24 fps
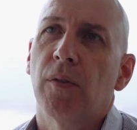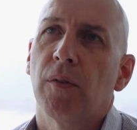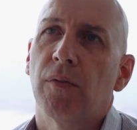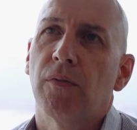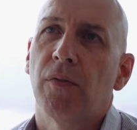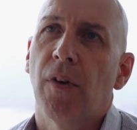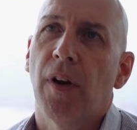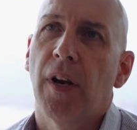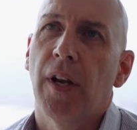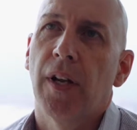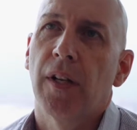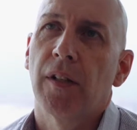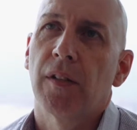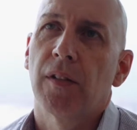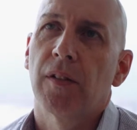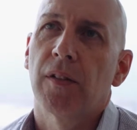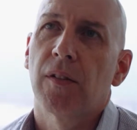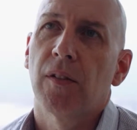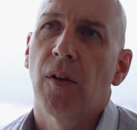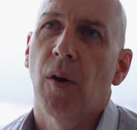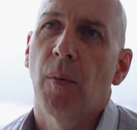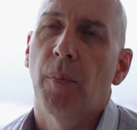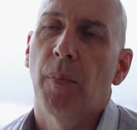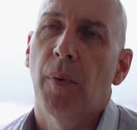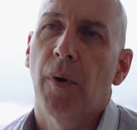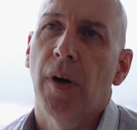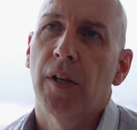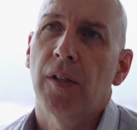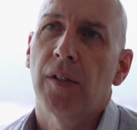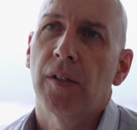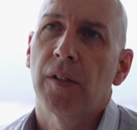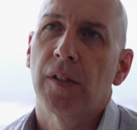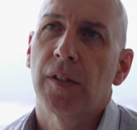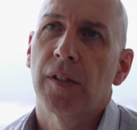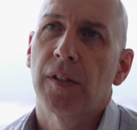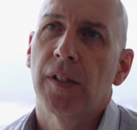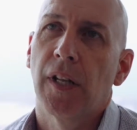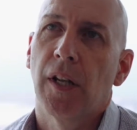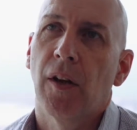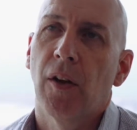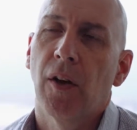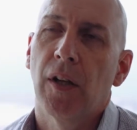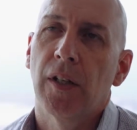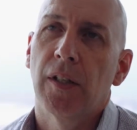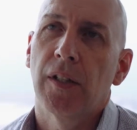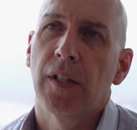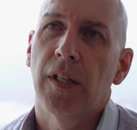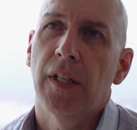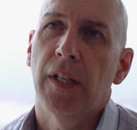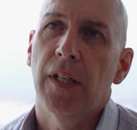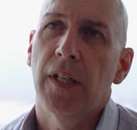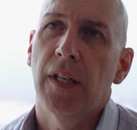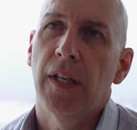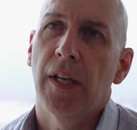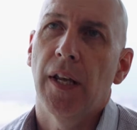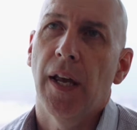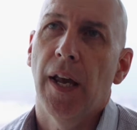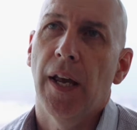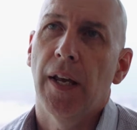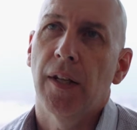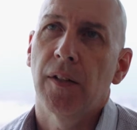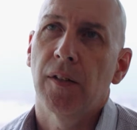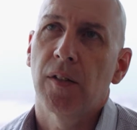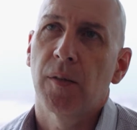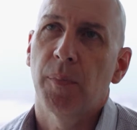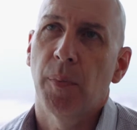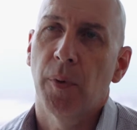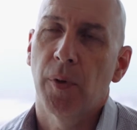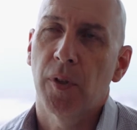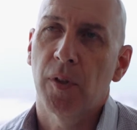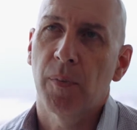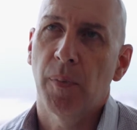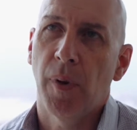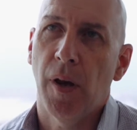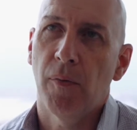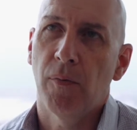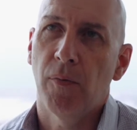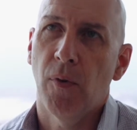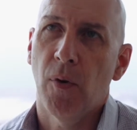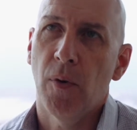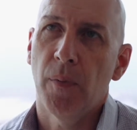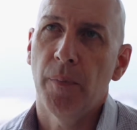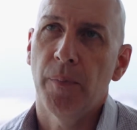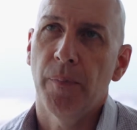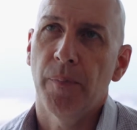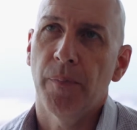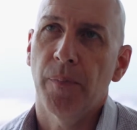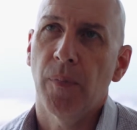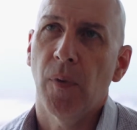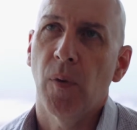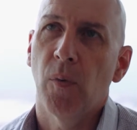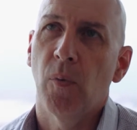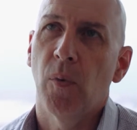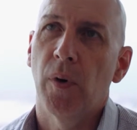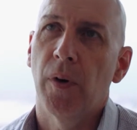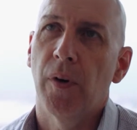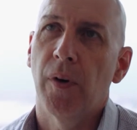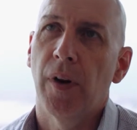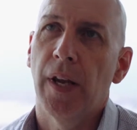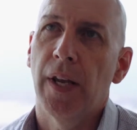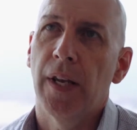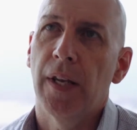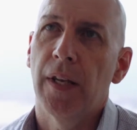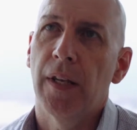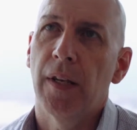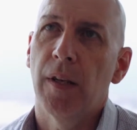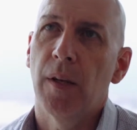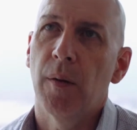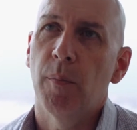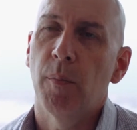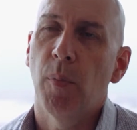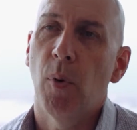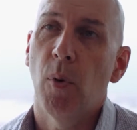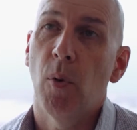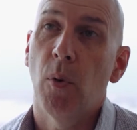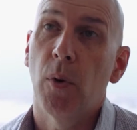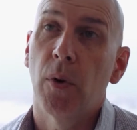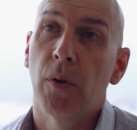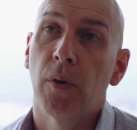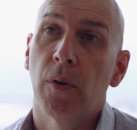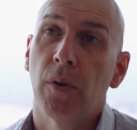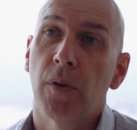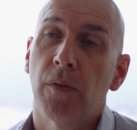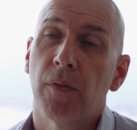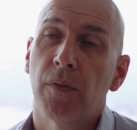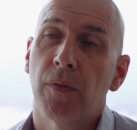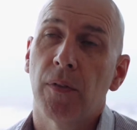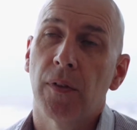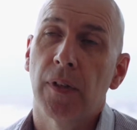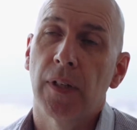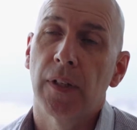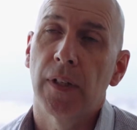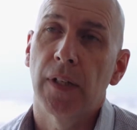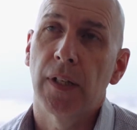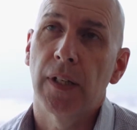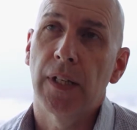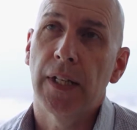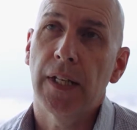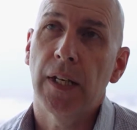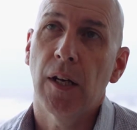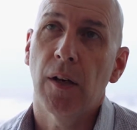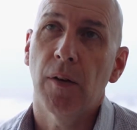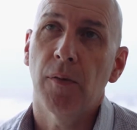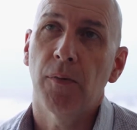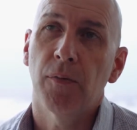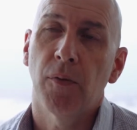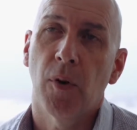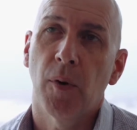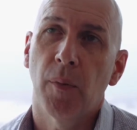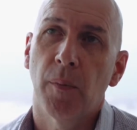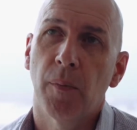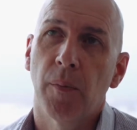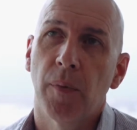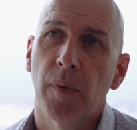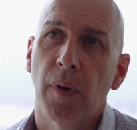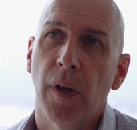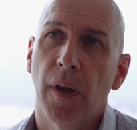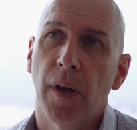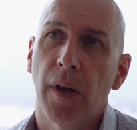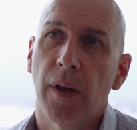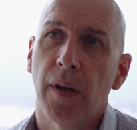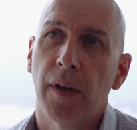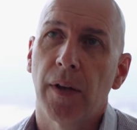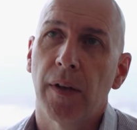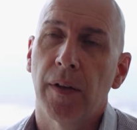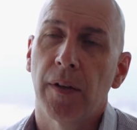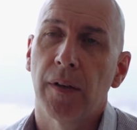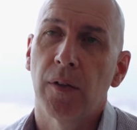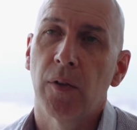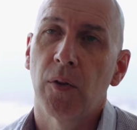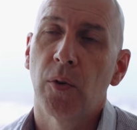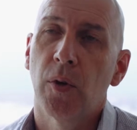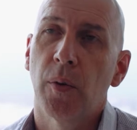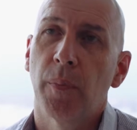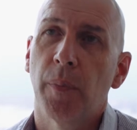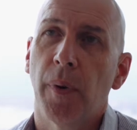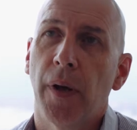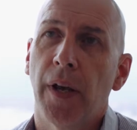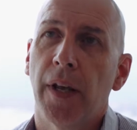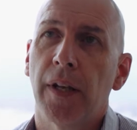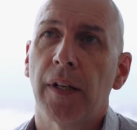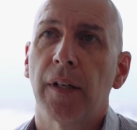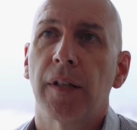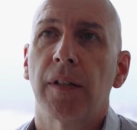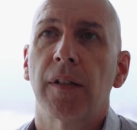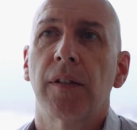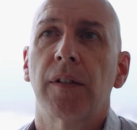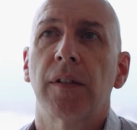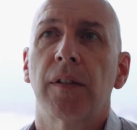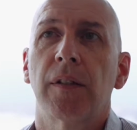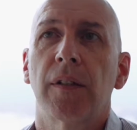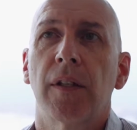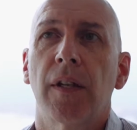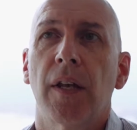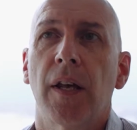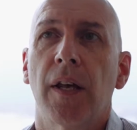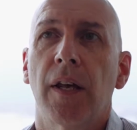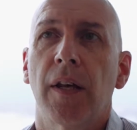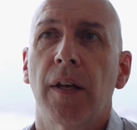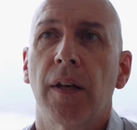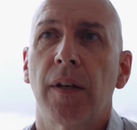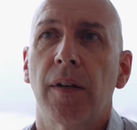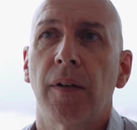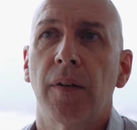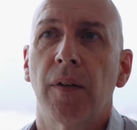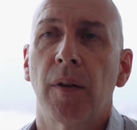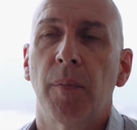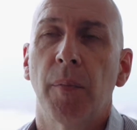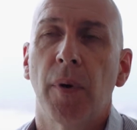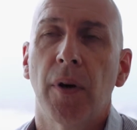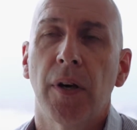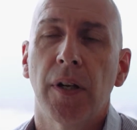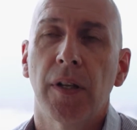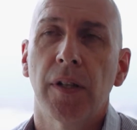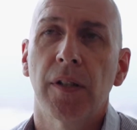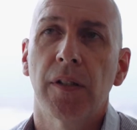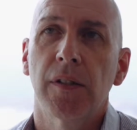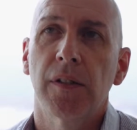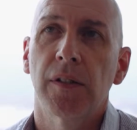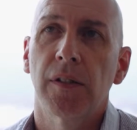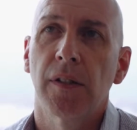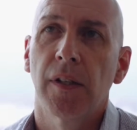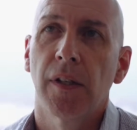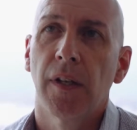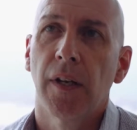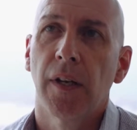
of Finance, Operations and IT at Spirits Platform. We're an importer of liquor from Europe and the Americas.